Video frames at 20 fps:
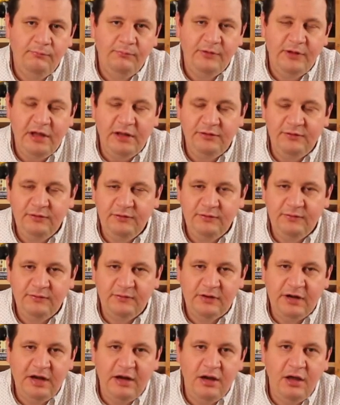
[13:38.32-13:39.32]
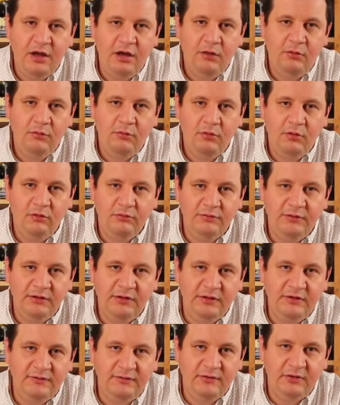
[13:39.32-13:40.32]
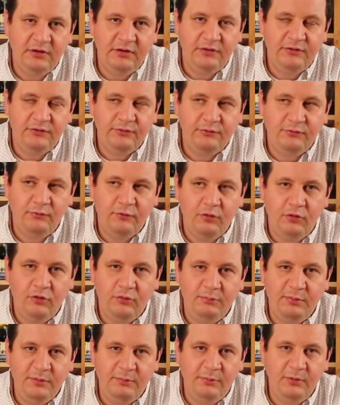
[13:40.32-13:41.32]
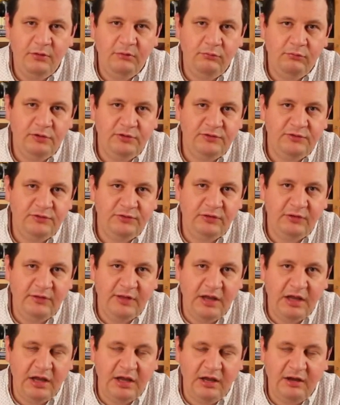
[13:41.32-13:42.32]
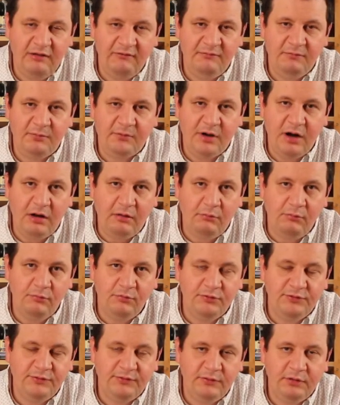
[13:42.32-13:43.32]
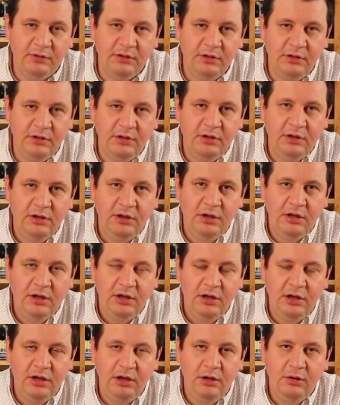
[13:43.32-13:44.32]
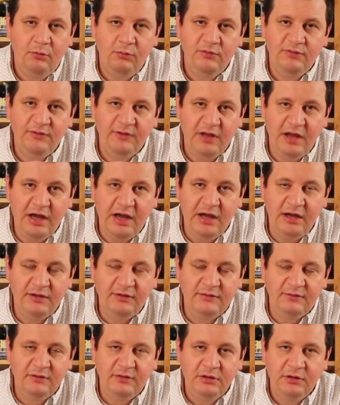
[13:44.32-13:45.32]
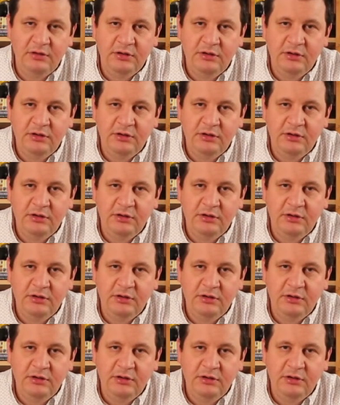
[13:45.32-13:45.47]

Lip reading: That is right now on the research for people which they have problems with the eyes.